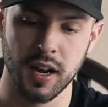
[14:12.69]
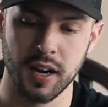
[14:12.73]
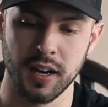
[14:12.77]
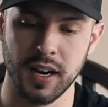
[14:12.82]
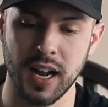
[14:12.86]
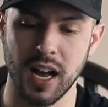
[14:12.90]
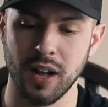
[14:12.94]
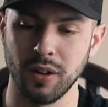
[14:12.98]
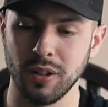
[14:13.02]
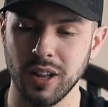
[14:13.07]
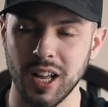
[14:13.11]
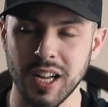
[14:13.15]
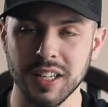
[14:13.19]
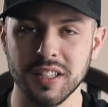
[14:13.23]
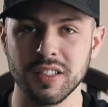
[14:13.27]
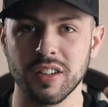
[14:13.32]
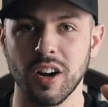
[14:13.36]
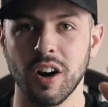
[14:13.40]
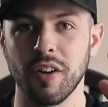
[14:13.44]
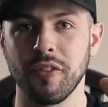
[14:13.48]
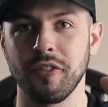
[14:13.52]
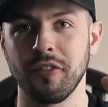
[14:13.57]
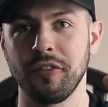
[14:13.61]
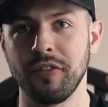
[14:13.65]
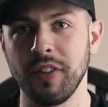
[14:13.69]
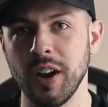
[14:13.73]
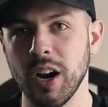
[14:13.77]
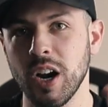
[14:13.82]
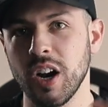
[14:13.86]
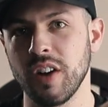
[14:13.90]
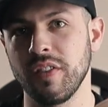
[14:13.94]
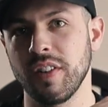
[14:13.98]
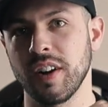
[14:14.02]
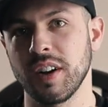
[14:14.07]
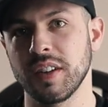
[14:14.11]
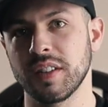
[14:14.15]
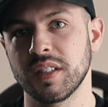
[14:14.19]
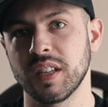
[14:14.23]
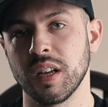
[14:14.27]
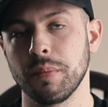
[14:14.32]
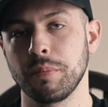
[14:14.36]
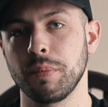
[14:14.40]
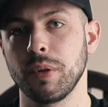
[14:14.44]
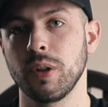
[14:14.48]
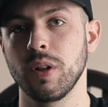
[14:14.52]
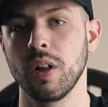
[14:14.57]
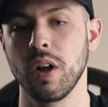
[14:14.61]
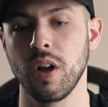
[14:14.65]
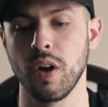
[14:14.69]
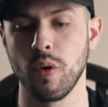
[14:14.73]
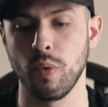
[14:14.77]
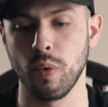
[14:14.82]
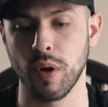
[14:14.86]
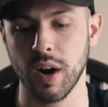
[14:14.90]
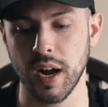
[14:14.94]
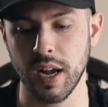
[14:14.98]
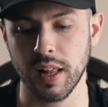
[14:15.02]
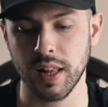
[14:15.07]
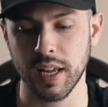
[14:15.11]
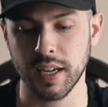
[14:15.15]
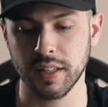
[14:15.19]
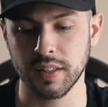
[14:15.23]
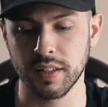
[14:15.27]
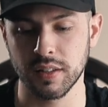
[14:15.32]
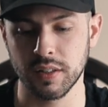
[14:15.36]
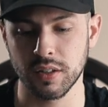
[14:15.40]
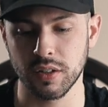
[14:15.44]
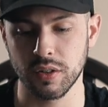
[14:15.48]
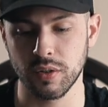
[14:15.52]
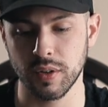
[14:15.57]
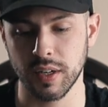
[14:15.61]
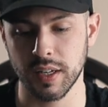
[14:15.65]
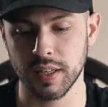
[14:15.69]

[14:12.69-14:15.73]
Now LUTs are very, very simple. What I like to do